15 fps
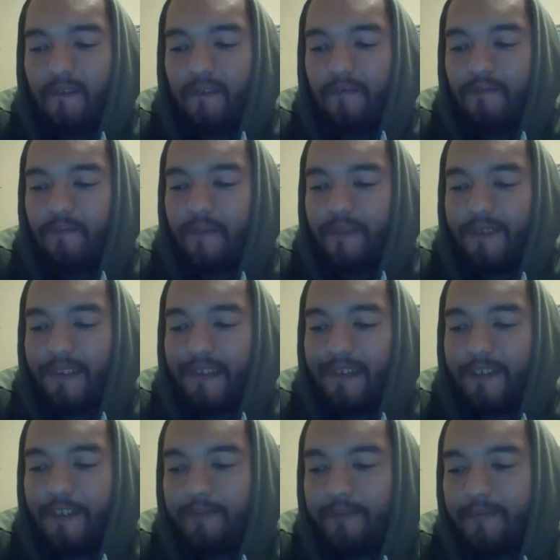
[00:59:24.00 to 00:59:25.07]
let's see,
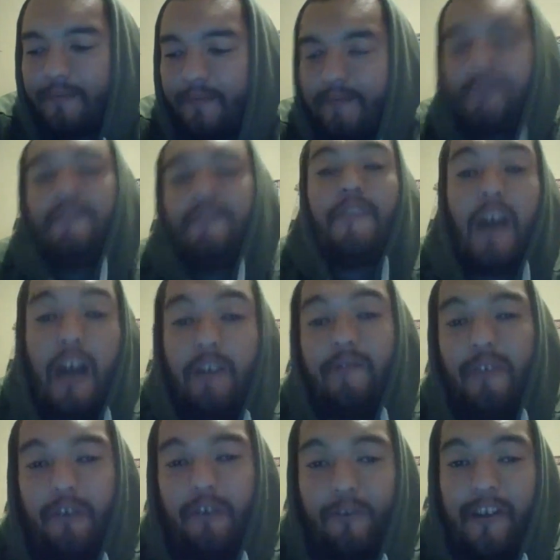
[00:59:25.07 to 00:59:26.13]
5 of the
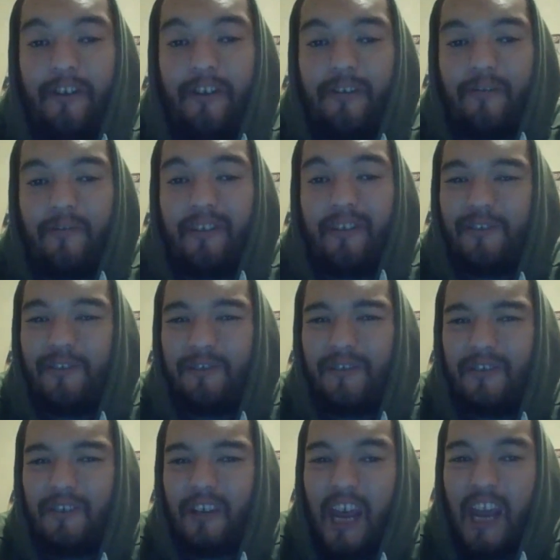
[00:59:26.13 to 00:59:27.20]
greatest wrestlers in the
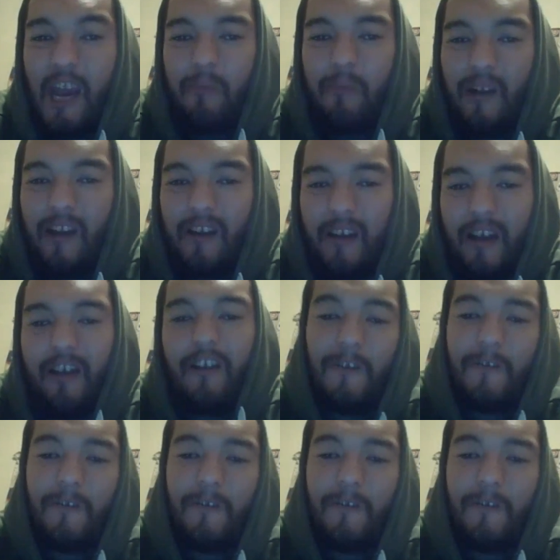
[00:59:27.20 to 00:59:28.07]
game right now